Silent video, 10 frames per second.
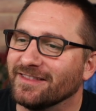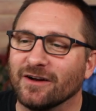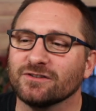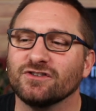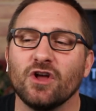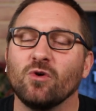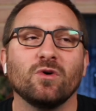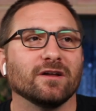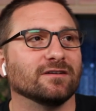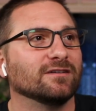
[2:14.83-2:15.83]
There is no
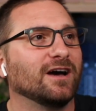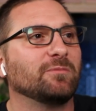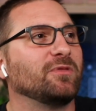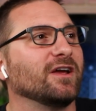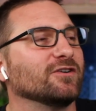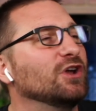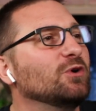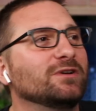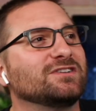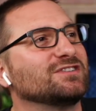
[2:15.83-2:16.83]
one up there,
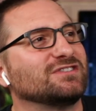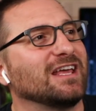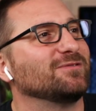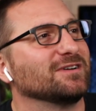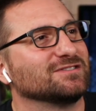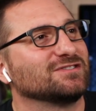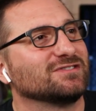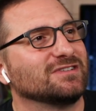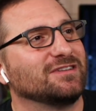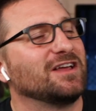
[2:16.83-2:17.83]
no one to save
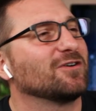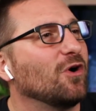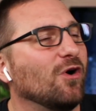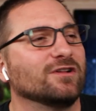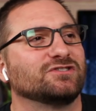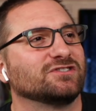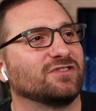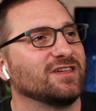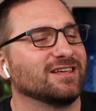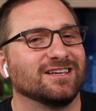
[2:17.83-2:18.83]
us. They're all
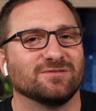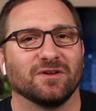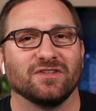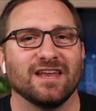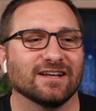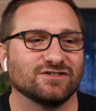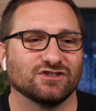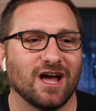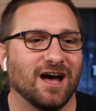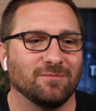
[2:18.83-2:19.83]
just thinking about the next
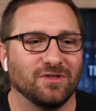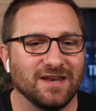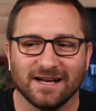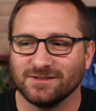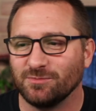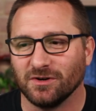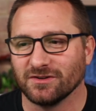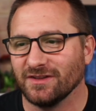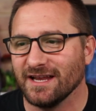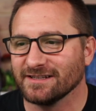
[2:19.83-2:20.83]
job, the next
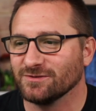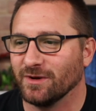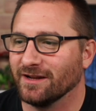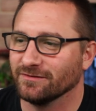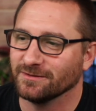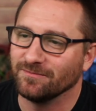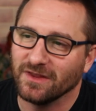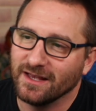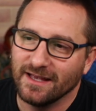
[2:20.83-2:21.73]
book, the next whatever.